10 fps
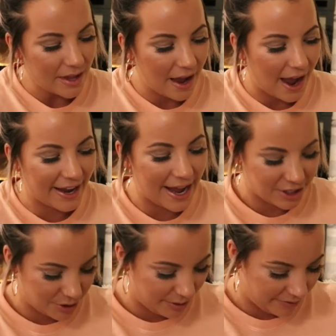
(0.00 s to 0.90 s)
I got
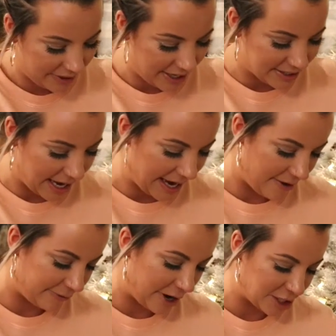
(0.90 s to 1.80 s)
two of these. I
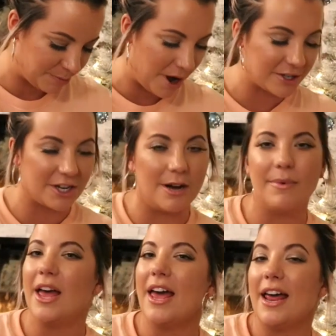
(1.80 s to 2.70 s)
got fresh
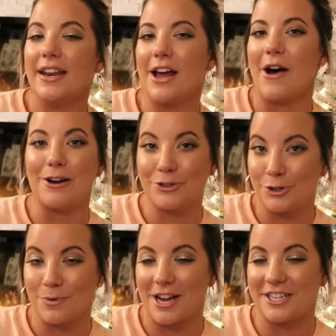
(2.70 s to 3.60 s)
balsam. Now, I was
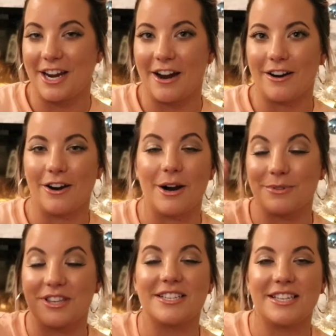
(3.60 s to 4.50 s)
just watching Kara, or I
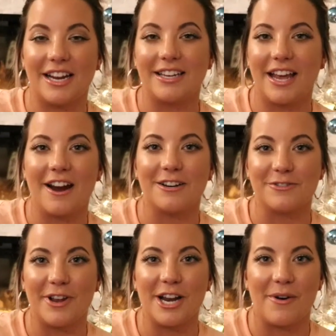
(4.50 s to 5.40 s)
was listening to Kara's
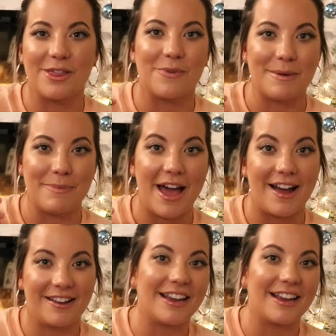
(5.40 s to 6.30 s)
video on the way
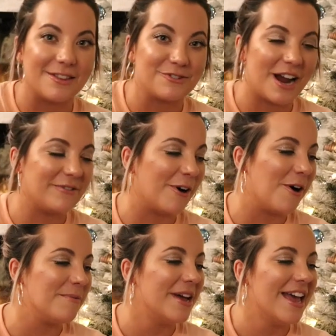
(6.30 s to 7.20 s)
back, like on the drive
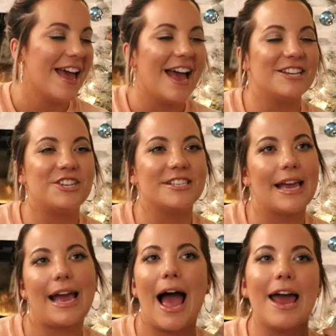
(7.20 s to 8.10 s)
home. And she's
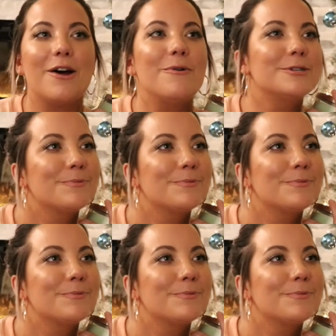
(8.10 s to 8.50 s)
like, I don't